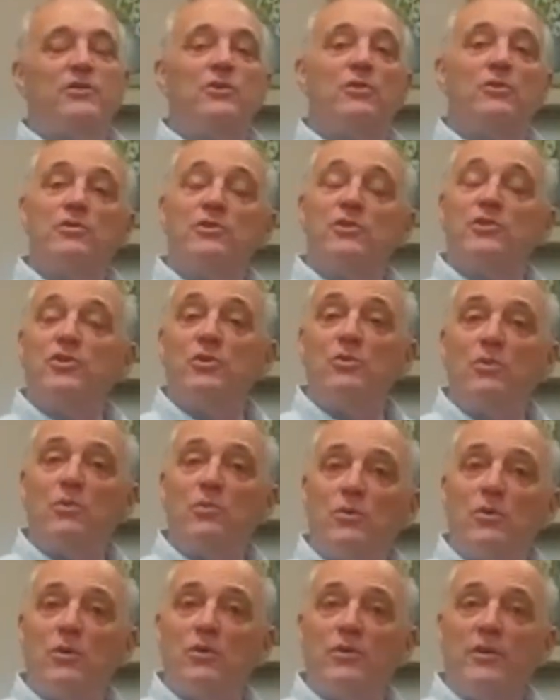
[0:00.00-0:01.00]
And so there's a general
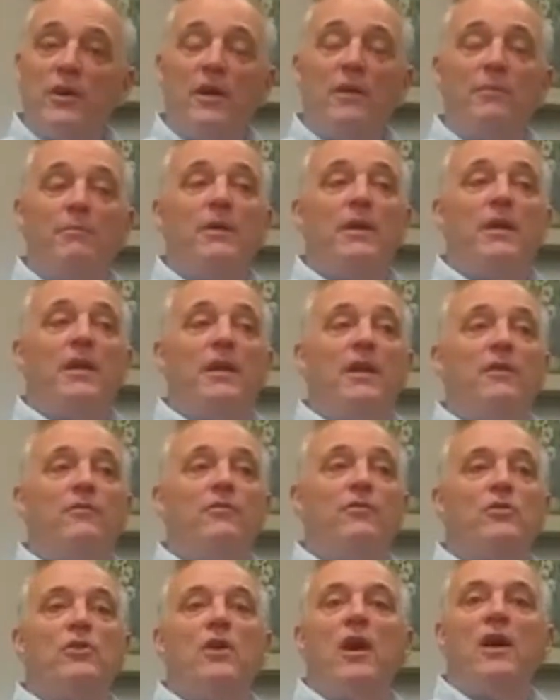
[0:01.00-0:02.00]
rule of thumb.
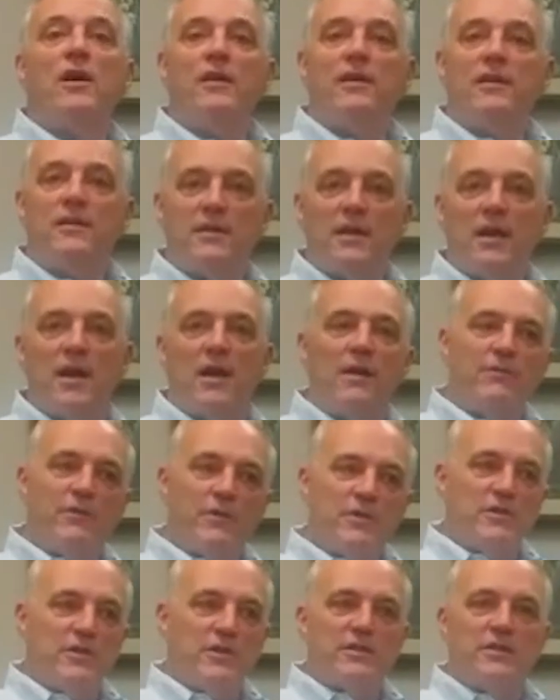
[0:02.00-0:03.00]
If you're not going to die, if
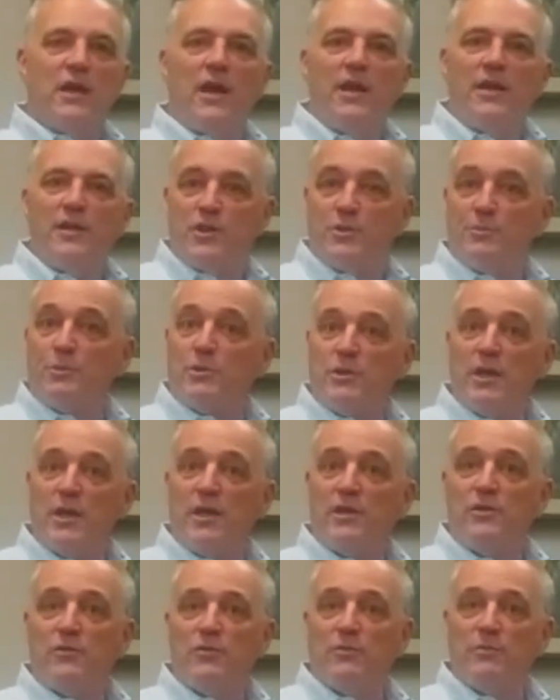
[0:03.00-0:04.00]
it's designed to
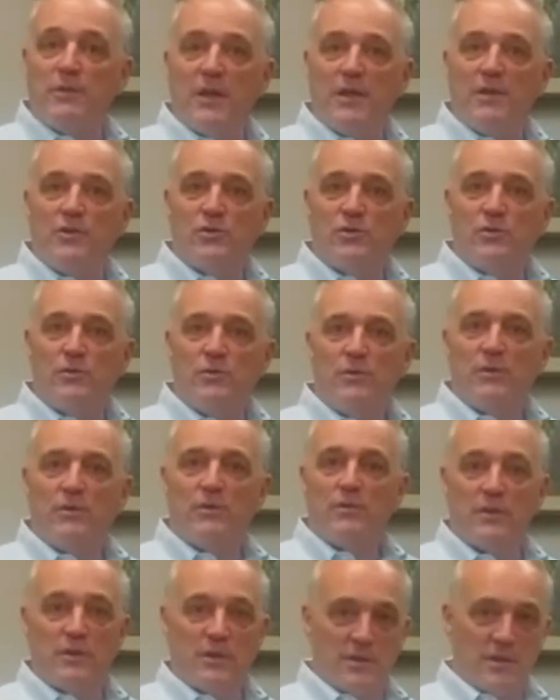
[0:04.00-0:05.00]
protect you from danger,
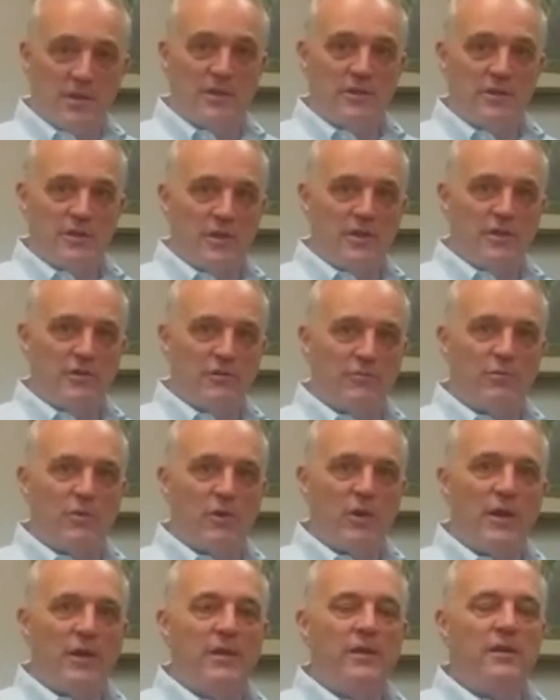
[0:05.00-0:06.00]
the instinctive
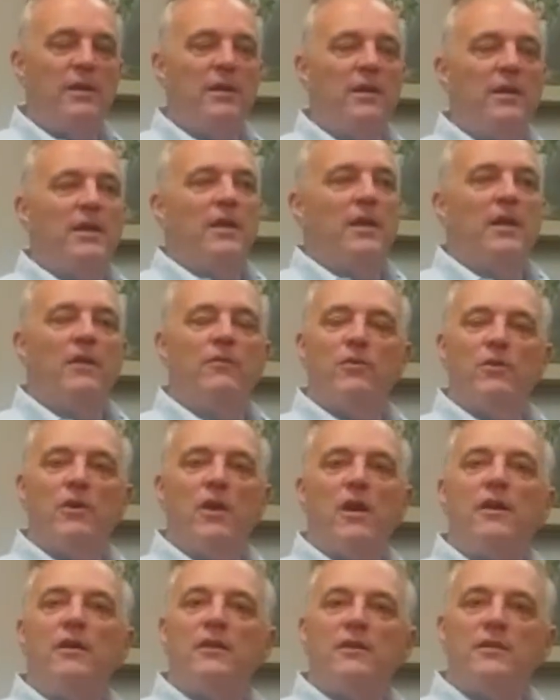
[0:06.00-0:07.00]
brain, if you're
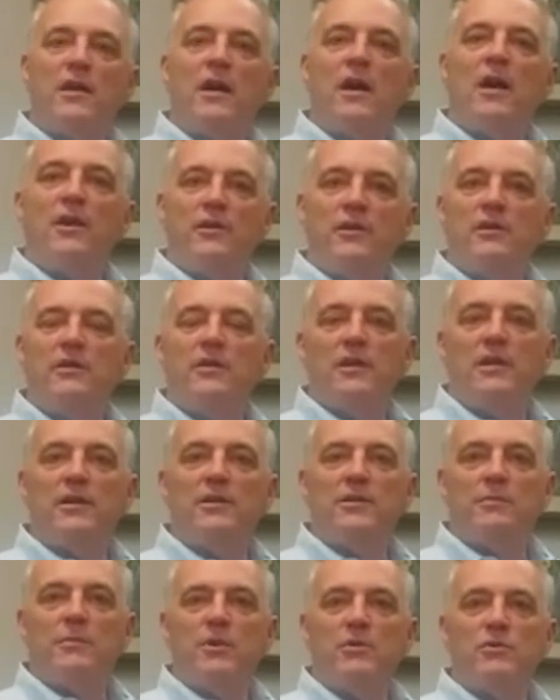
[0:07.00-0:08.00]
not going to die, you need to
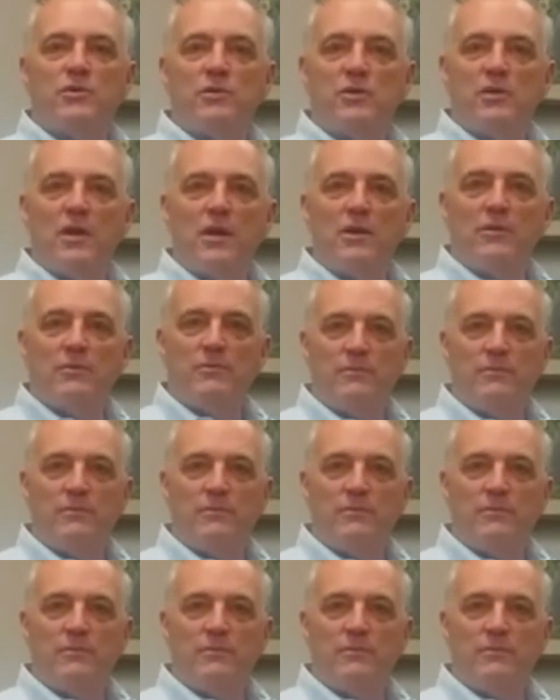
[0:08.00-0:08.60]
let the emotion go.